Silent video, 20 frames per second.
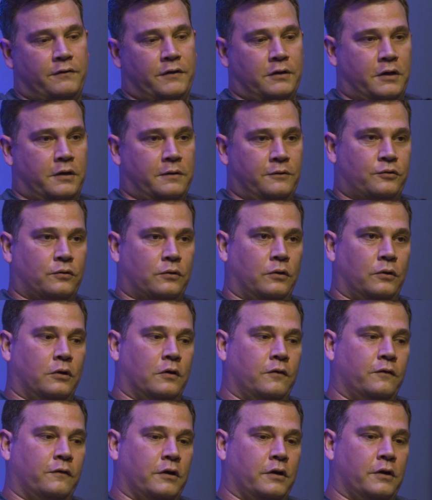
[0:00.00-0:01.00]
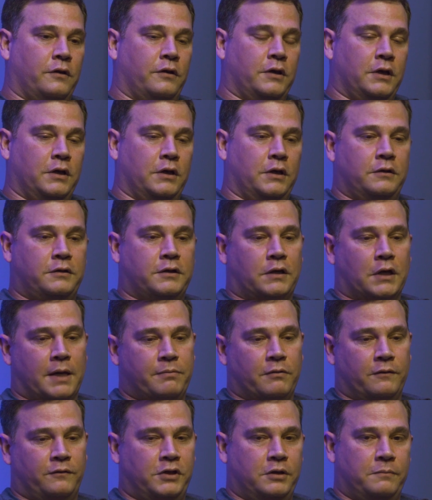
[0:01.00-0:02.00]
the control over the
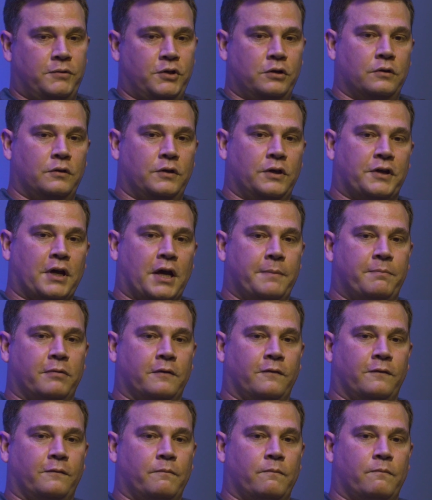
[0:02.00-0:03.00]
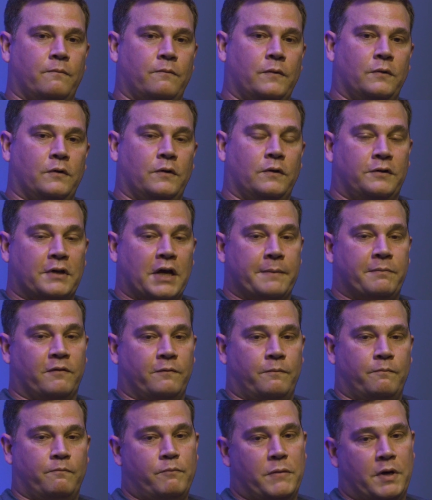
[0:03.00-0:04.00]
type of CPU, the type of
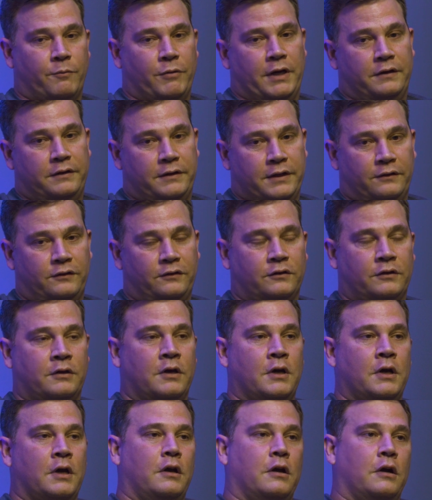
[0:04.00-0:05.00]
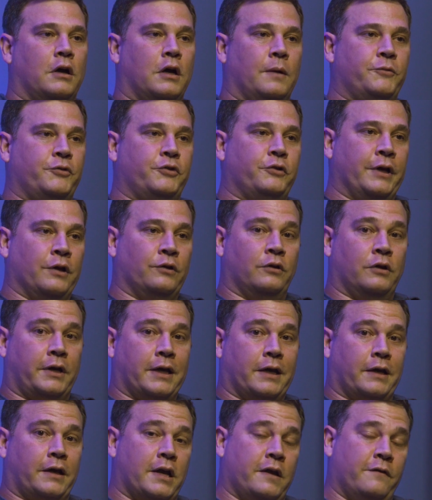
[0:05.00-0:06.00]
memory and disk. So you can
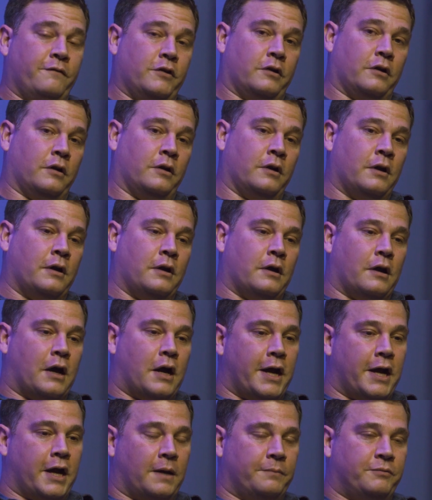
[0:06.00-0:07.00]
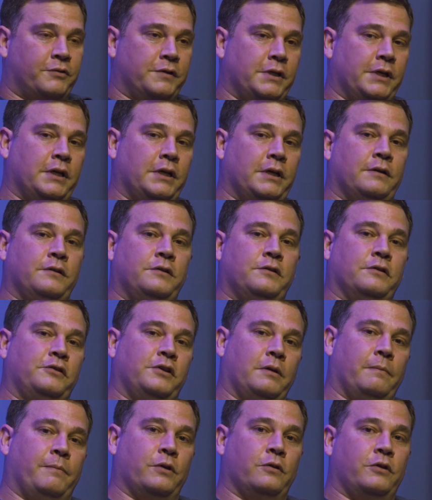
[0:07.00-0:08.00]
look at kind of your IOPS needs, your
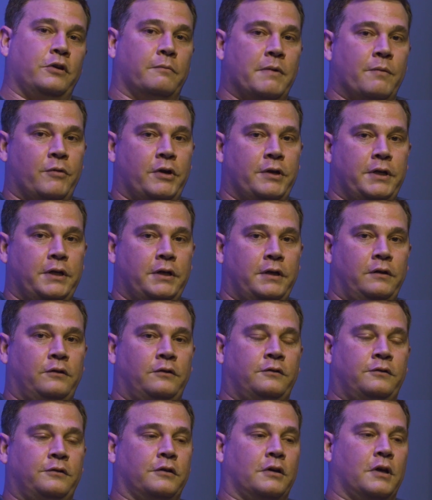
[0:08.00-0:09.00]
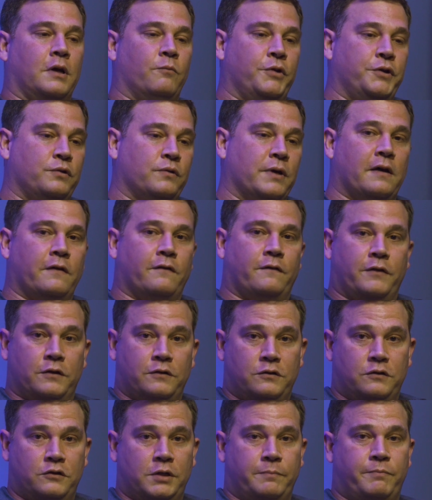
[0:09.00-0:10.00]
CPU, your memory needs. Mm-hmm. We do have
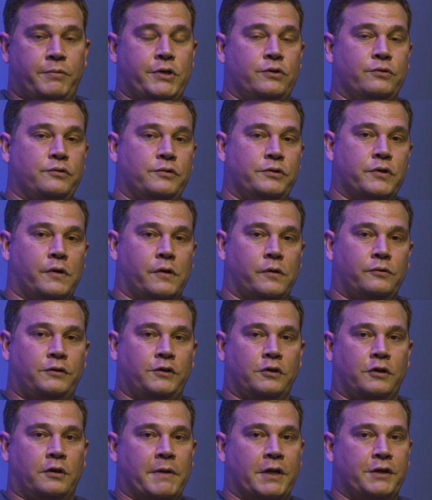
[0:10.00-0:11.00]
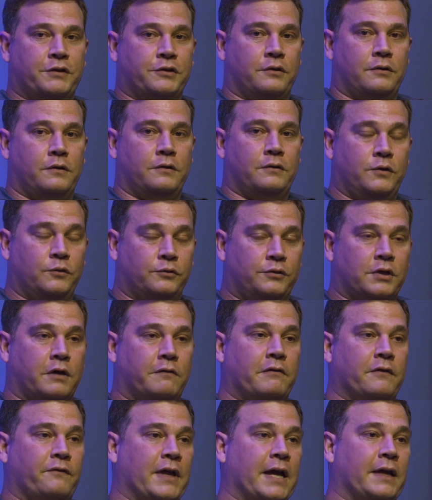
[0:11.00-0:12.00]
the GPU nodes you can make use
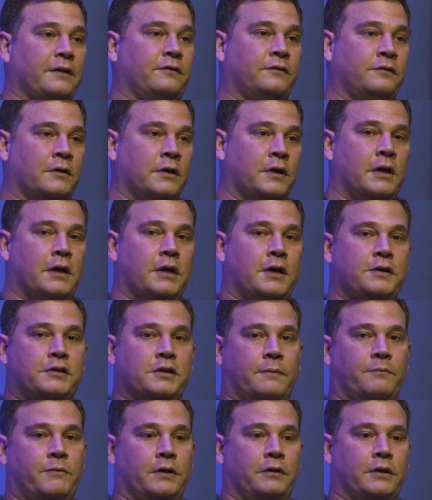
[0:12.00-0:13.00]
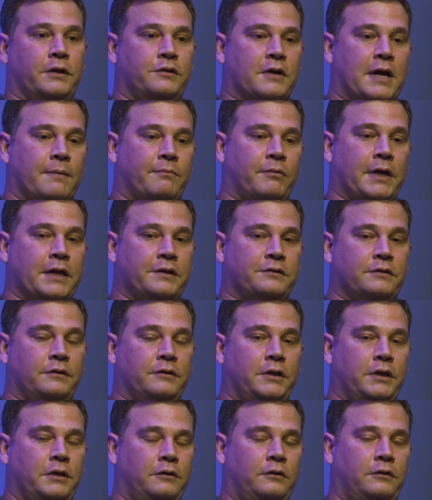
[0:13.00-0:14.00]
of if that's something that your
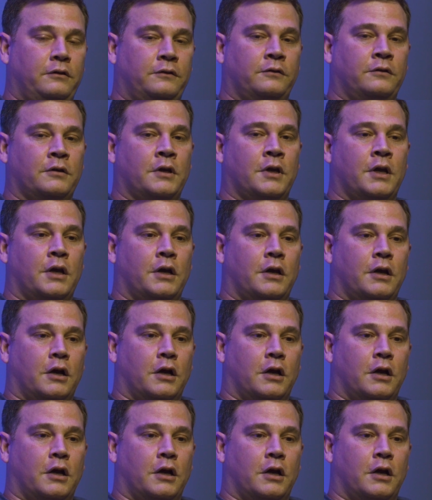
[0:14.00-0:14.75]
application needs. Mm-hmm.